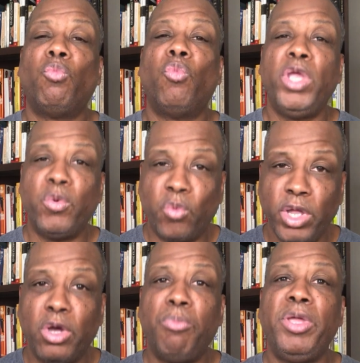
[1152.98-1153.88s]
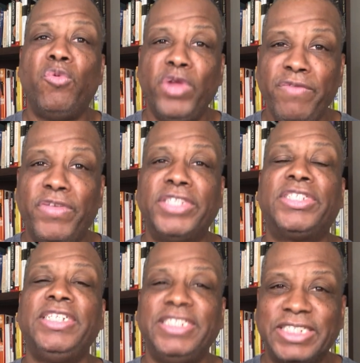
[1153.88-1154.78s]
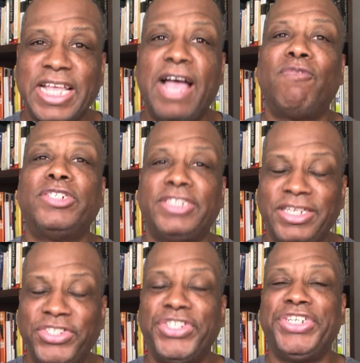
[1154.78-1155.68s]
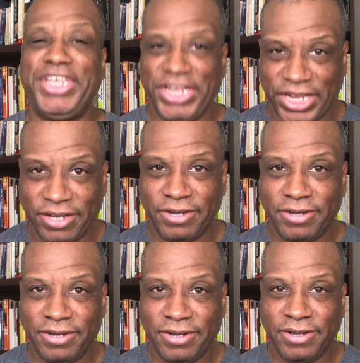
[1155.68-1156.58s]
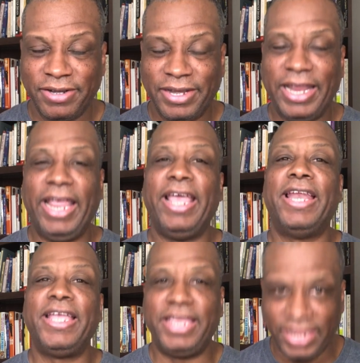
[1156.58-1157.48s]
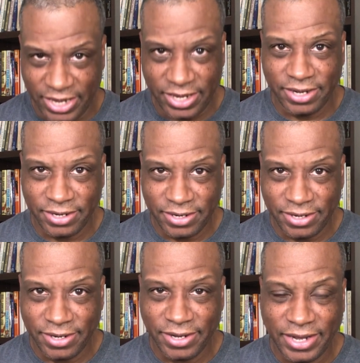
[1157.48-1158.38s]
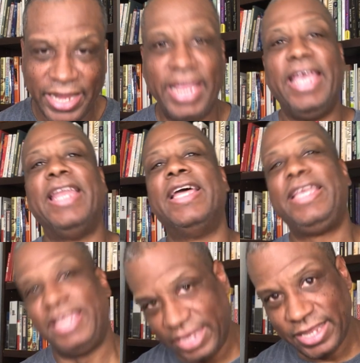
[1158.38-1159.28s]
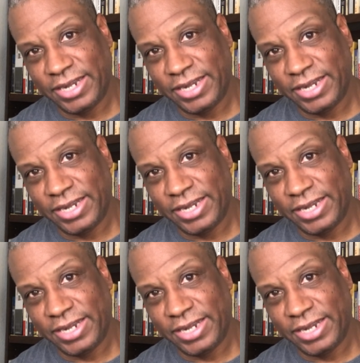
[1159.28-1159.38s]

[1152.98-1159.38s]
we will be revisiting this conversation again and again and again.